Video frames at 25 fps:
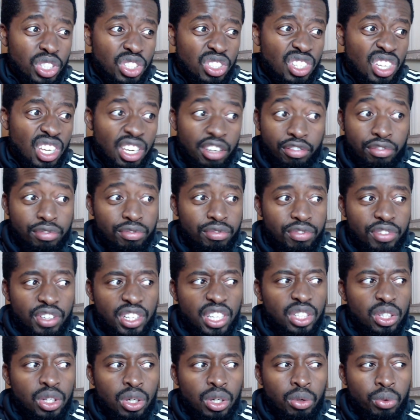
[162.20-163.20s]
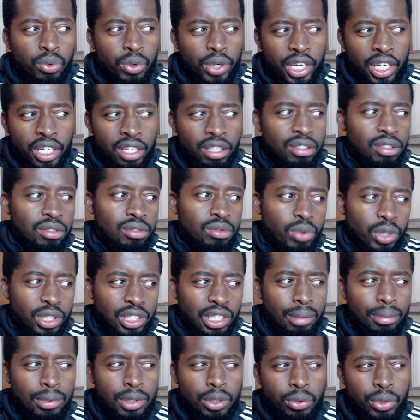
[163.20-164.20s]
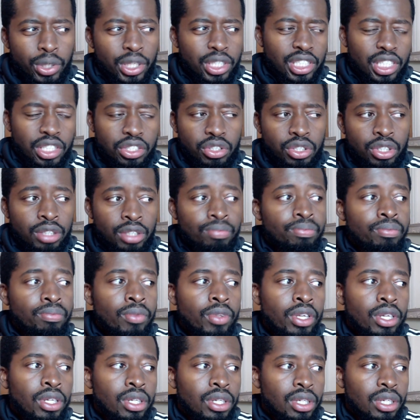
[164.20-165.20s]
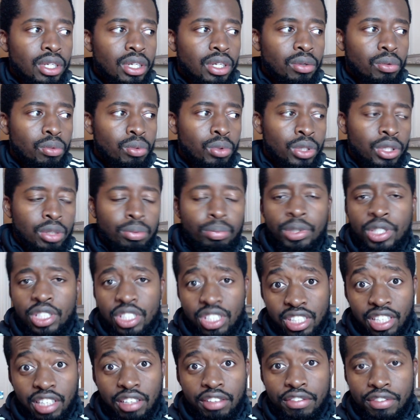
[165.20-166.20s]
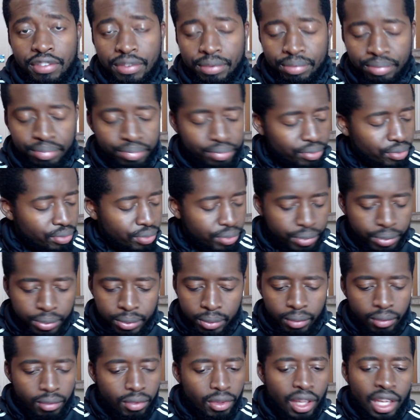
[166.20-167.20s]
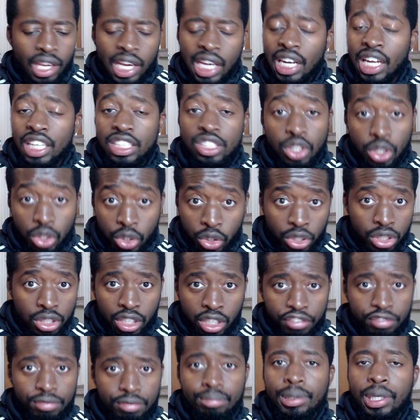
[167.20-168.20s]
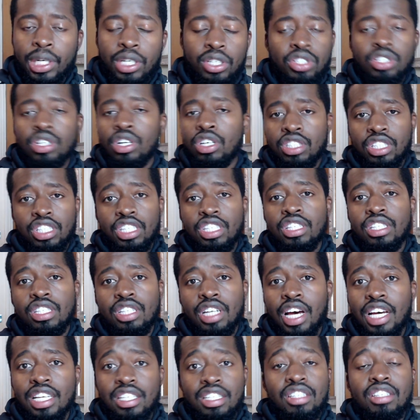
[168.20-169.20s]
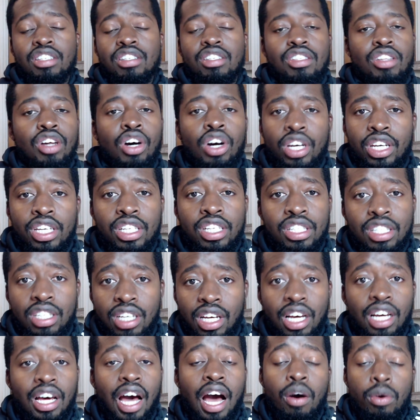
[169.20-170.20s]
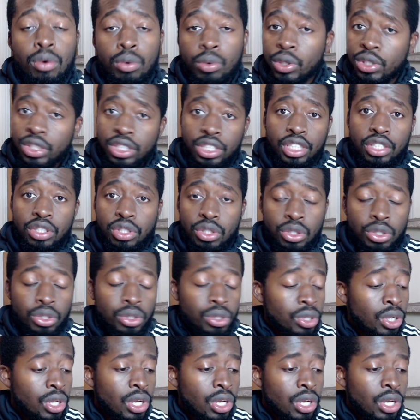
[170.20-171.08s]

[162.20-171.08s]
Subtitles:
If Villa don't win, West Ham don't win, etc., we'd be 6th. And that's not good enough, because our season hasn't started how we wanted it to.